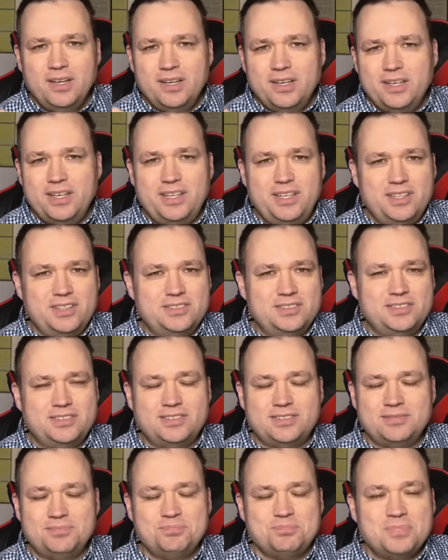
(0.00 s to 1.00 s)
He
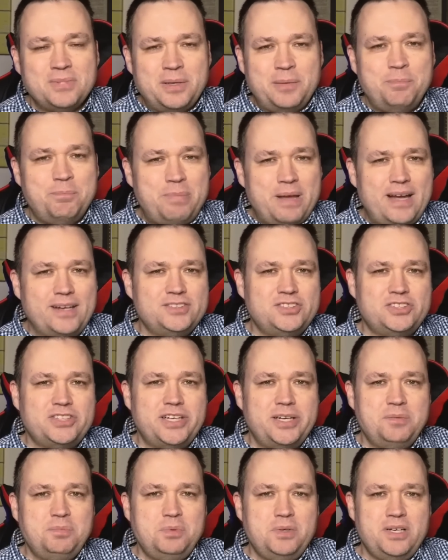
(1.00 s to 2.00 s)
is in bad
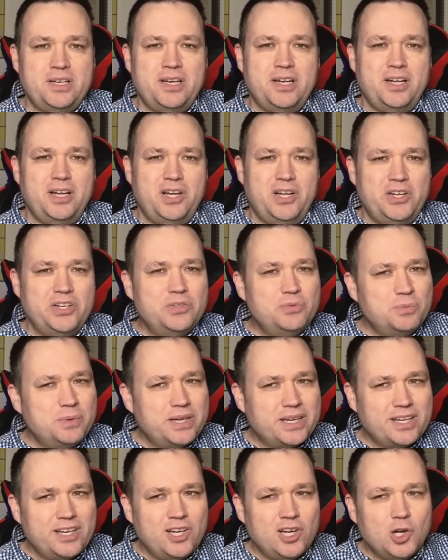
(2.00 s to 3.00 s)
shape, and we
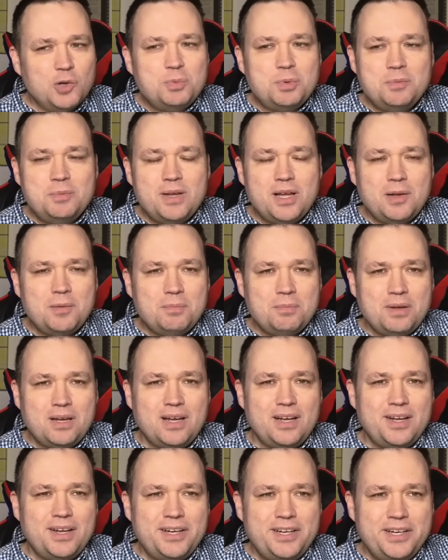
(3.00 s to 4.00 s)
can help him out
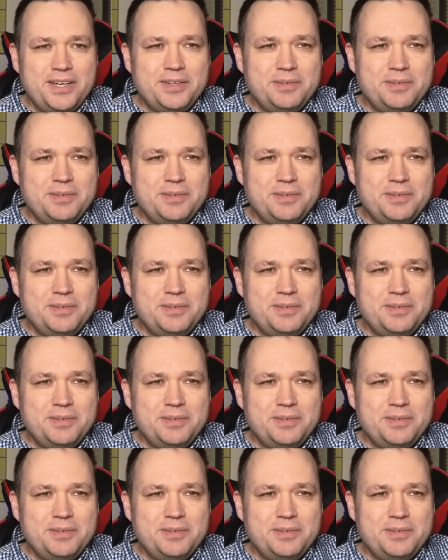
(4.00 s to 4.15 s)
by